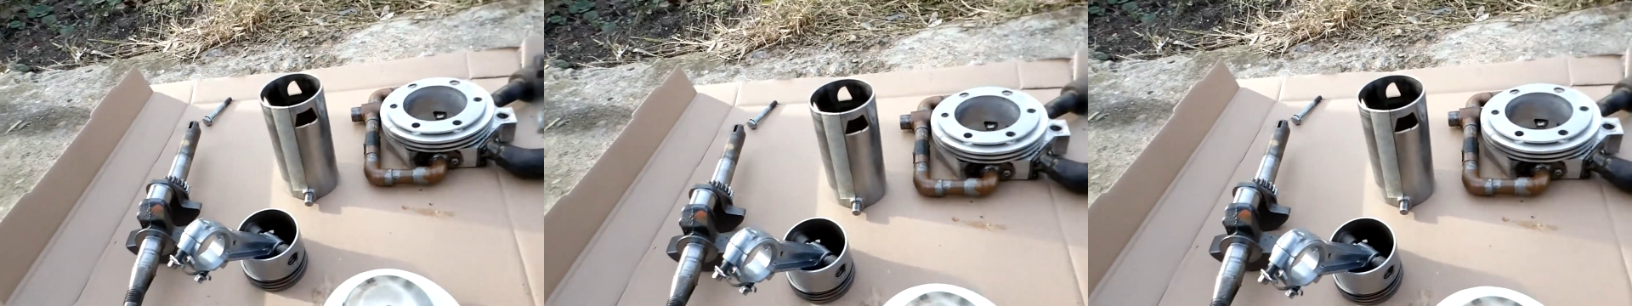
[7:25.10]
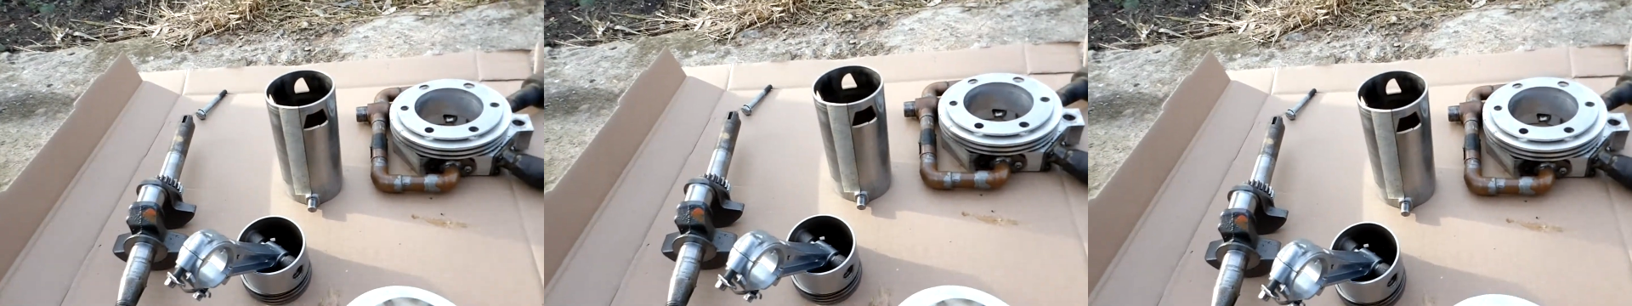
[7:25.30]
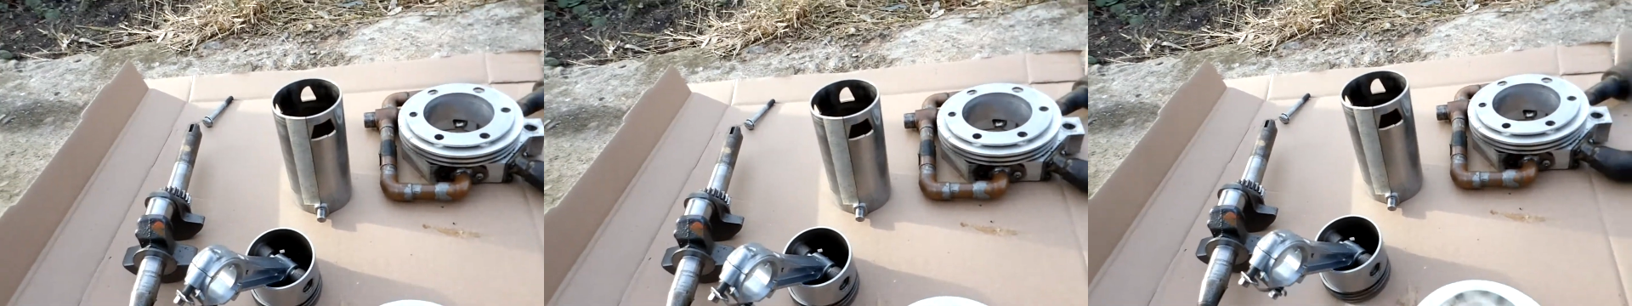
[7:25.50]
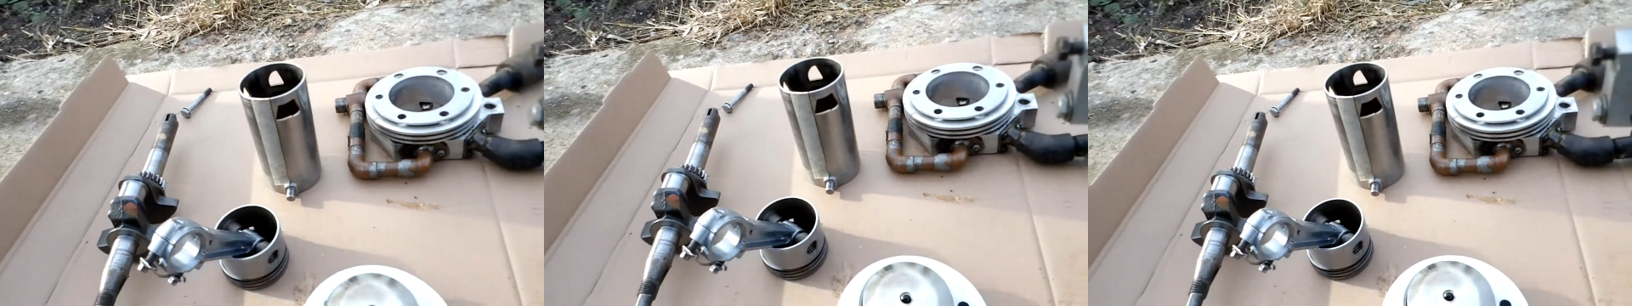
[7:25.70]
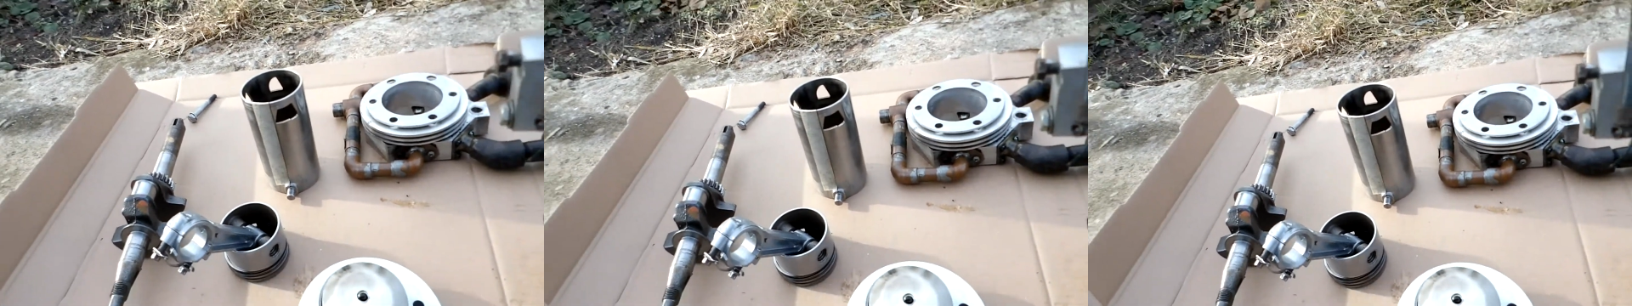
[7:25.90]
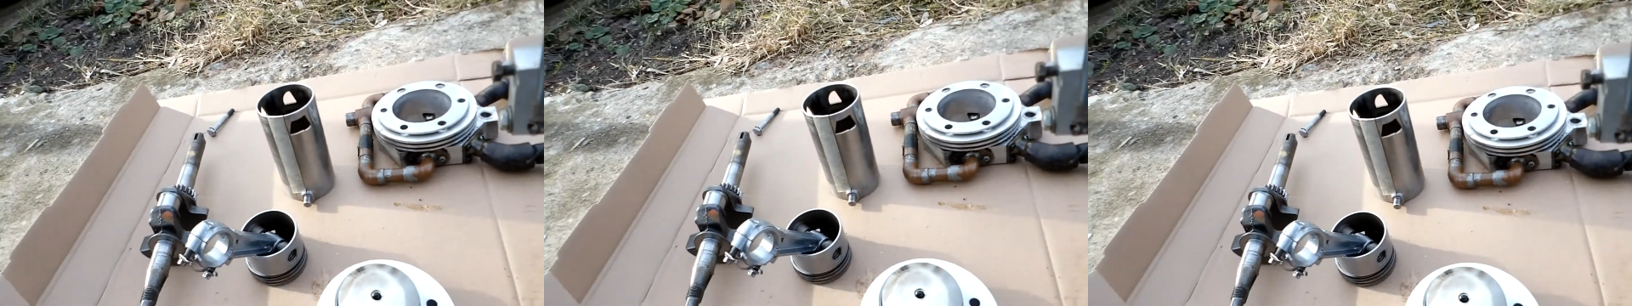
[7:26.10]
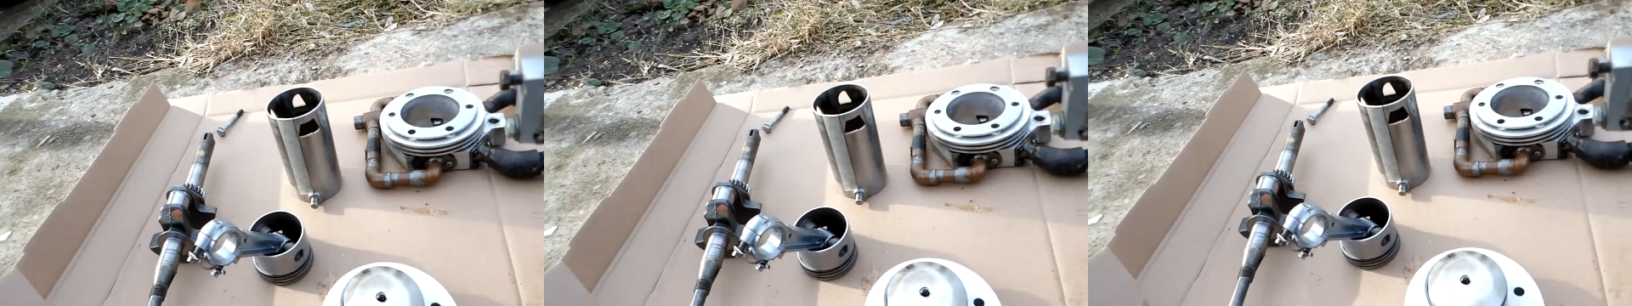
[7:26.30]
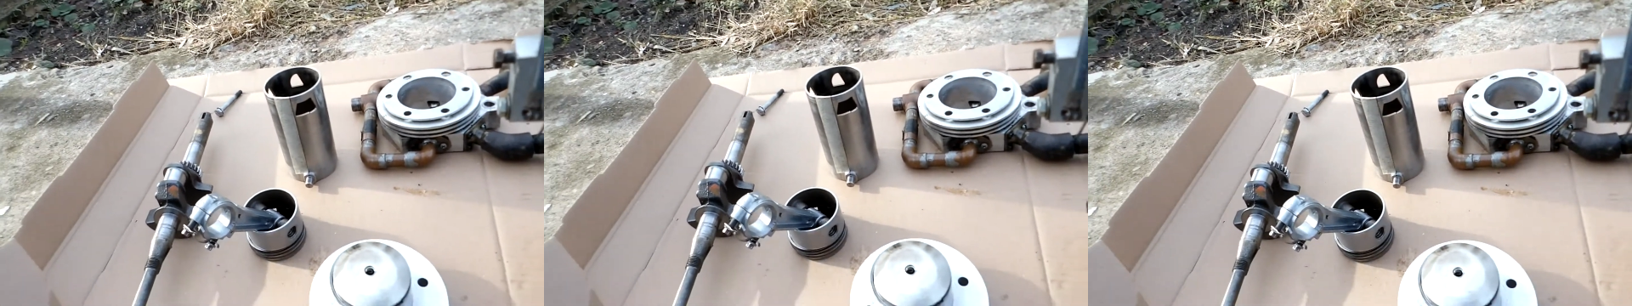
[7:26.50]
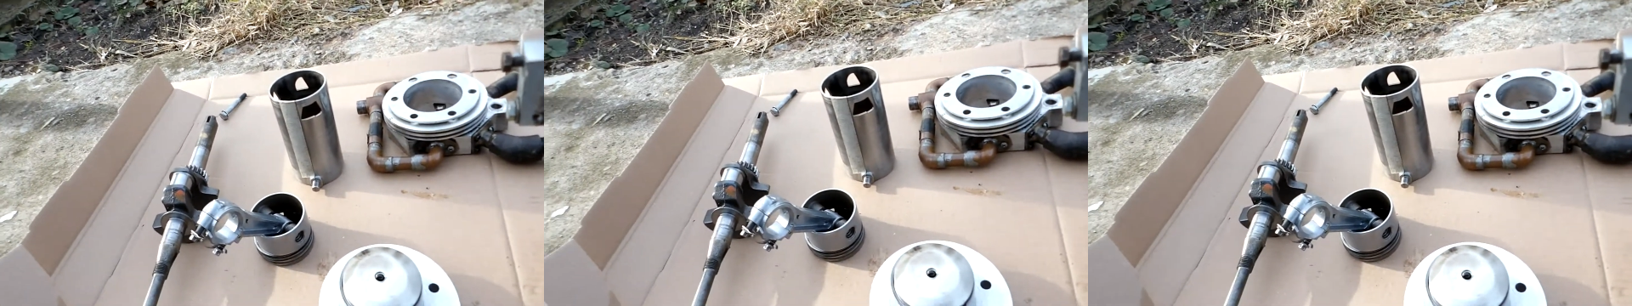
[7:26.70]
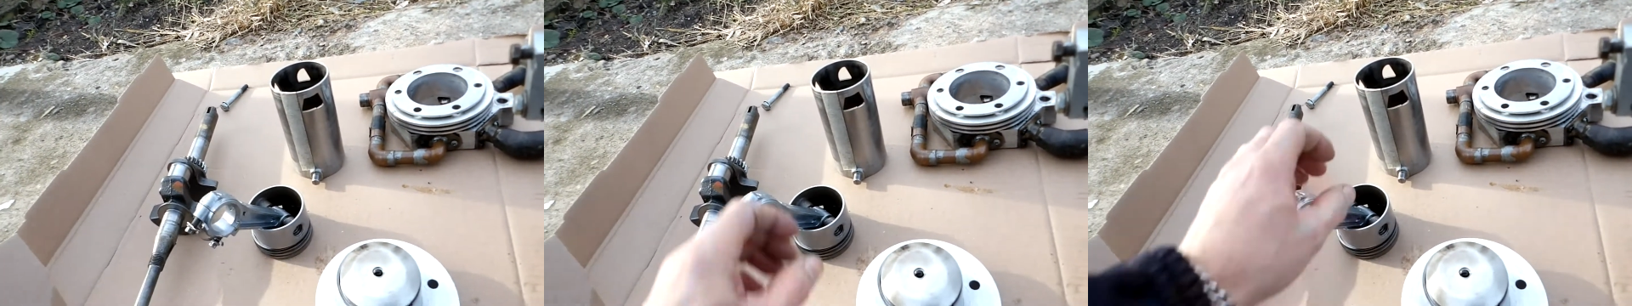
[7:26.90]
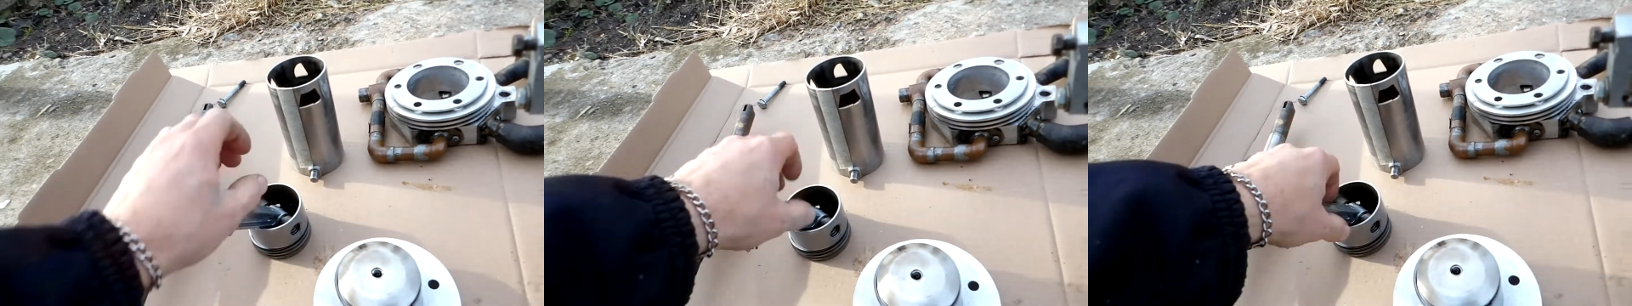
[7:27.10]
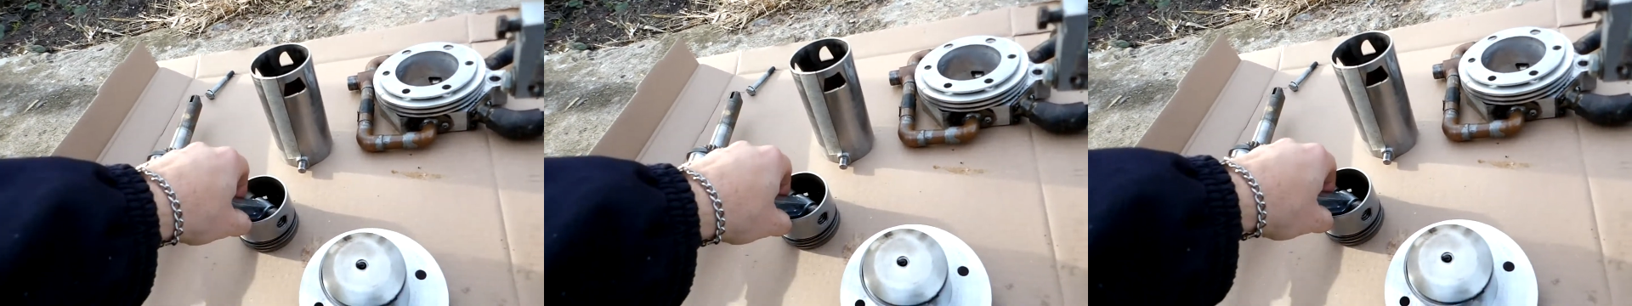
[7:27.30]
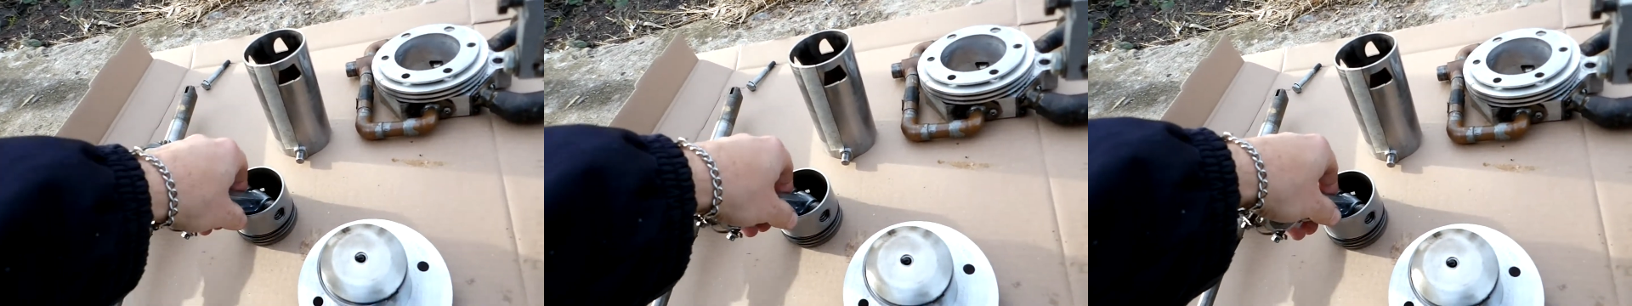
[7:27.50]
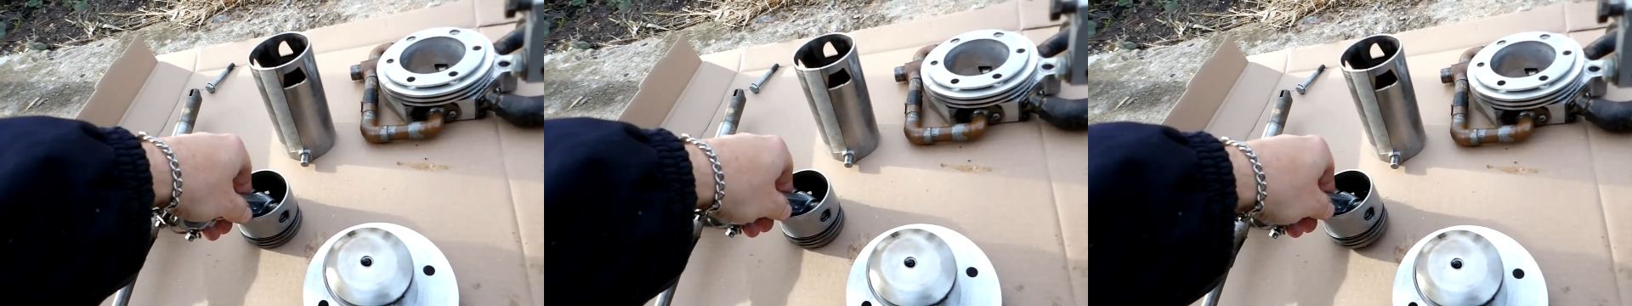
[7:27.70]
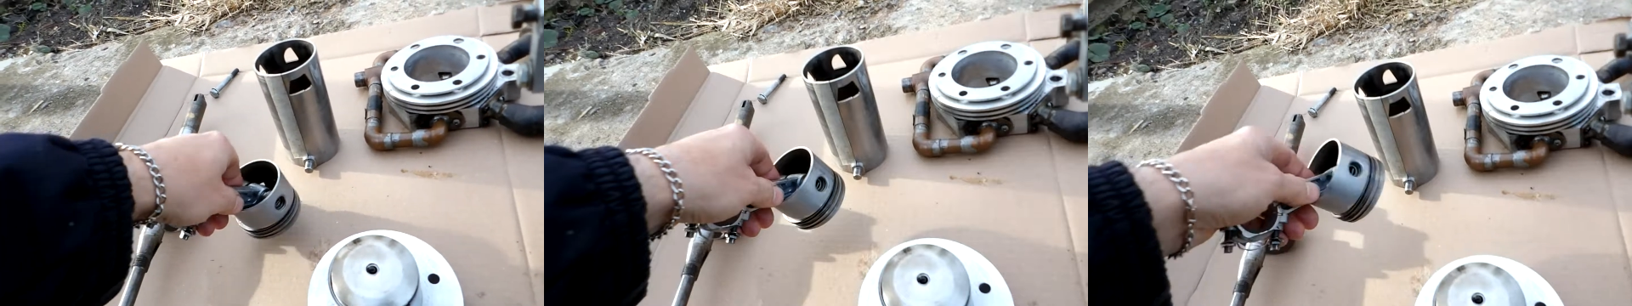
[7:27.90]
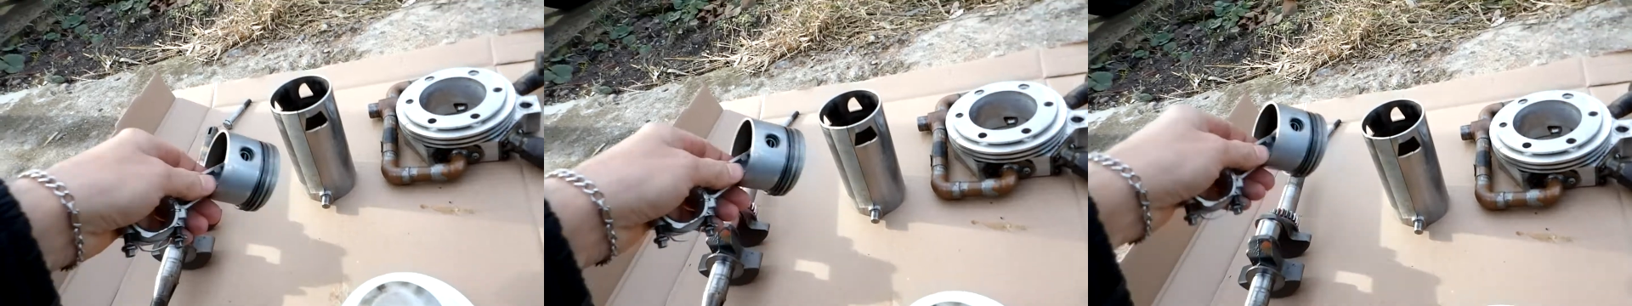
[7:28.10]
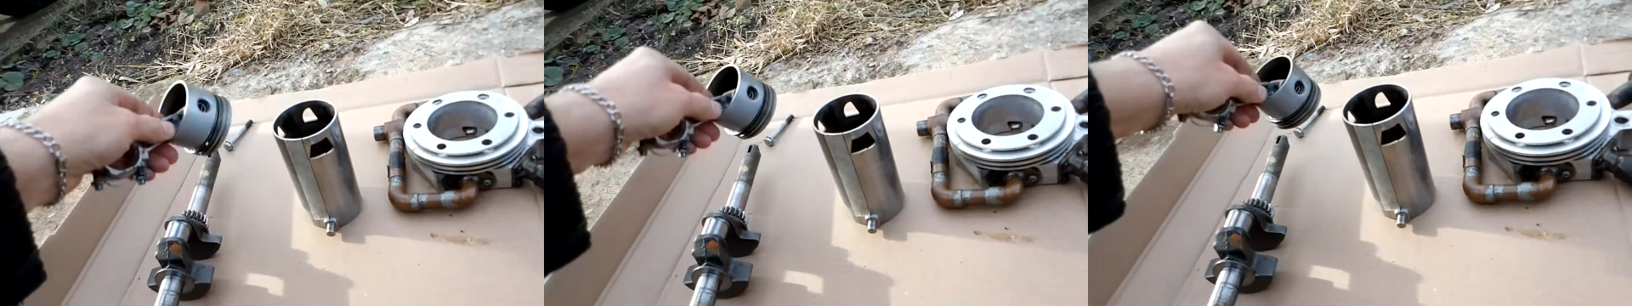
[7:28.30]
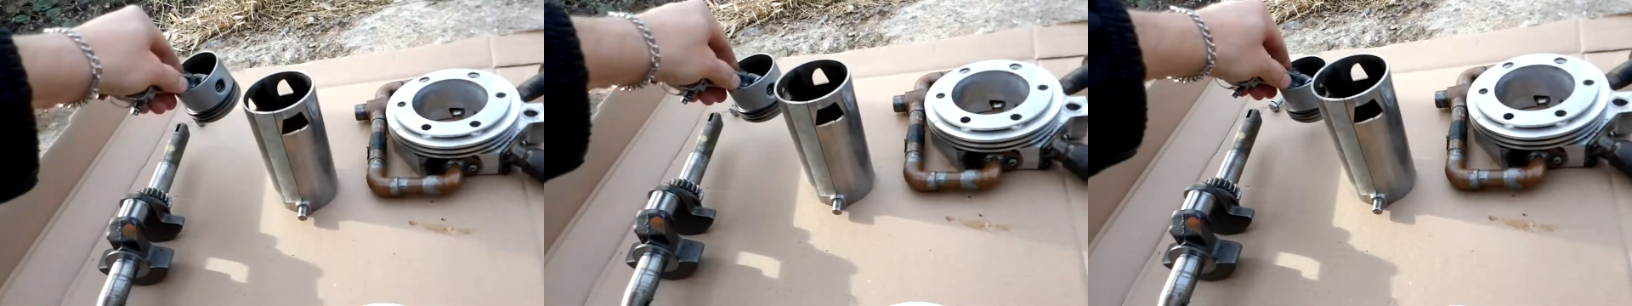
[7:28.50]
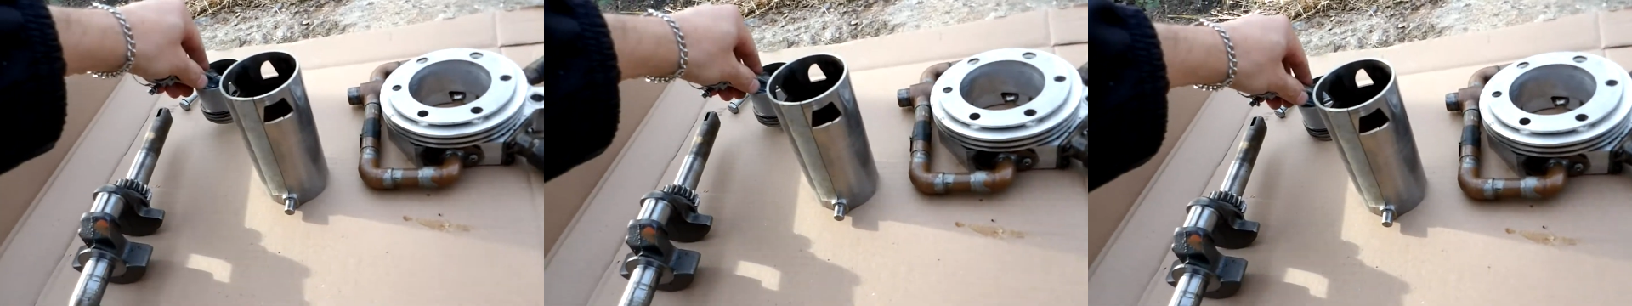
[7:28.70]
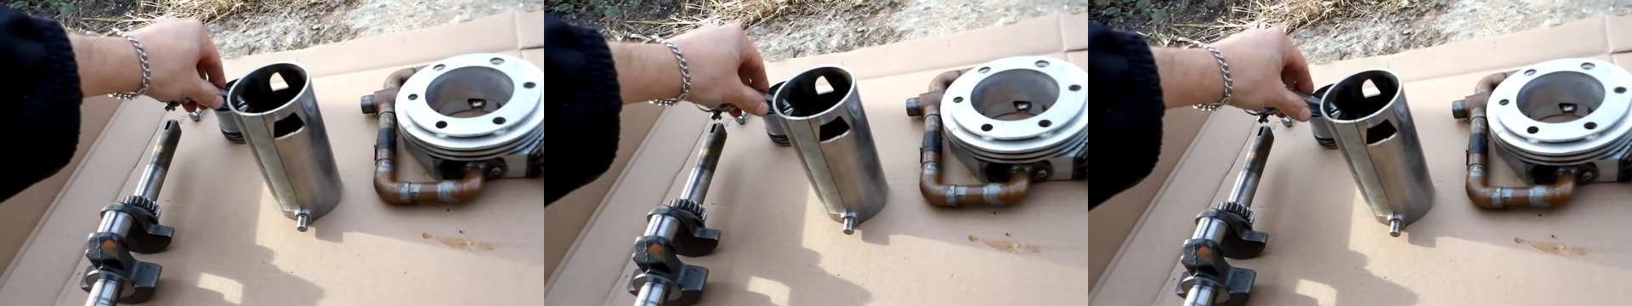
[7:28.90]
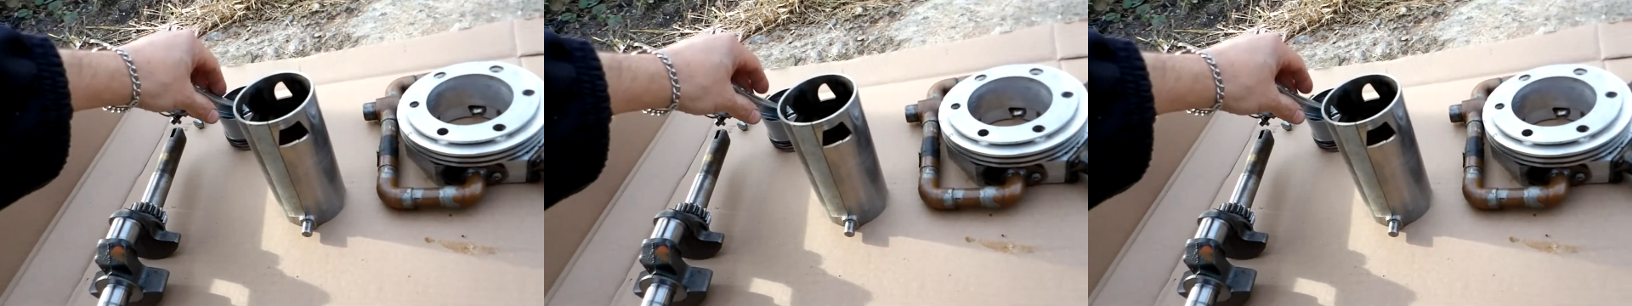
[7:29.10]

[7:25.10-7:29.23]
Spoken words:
[unreadable: no face in view]